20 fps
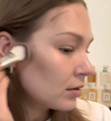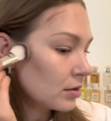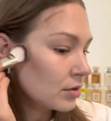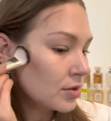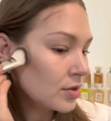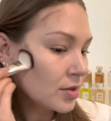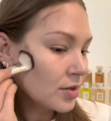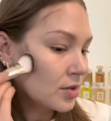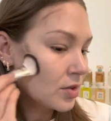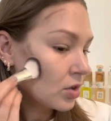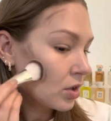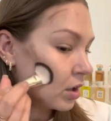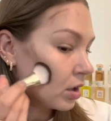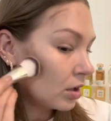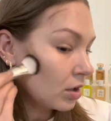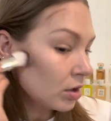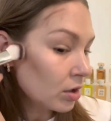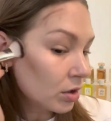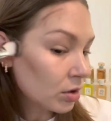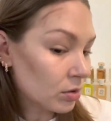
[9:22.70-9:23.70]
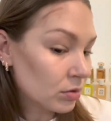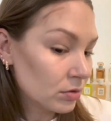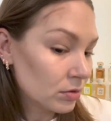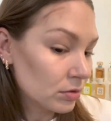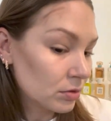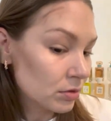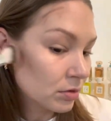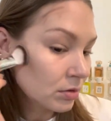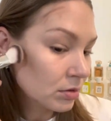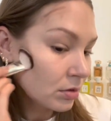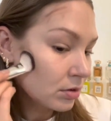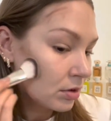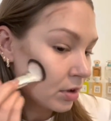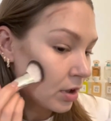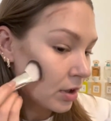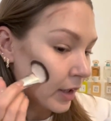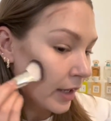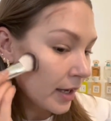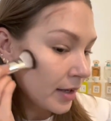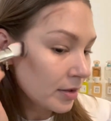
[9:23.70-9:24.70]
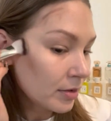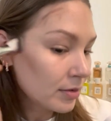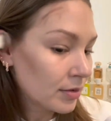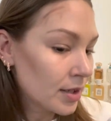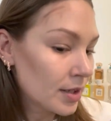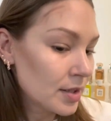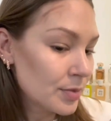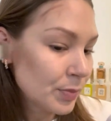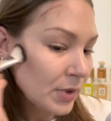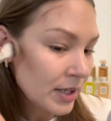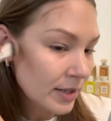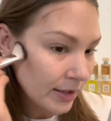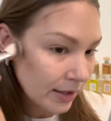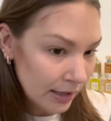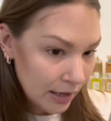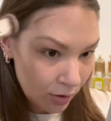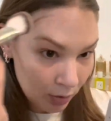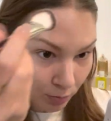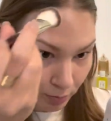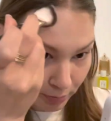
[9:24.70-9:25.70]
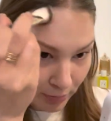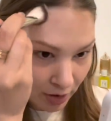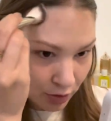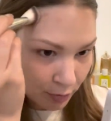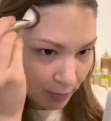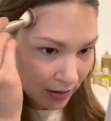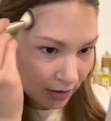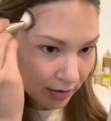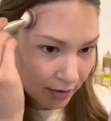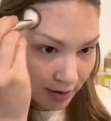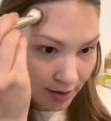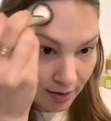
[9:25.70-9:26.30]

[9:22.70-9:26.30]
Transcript: So, okay, it's blending out much better.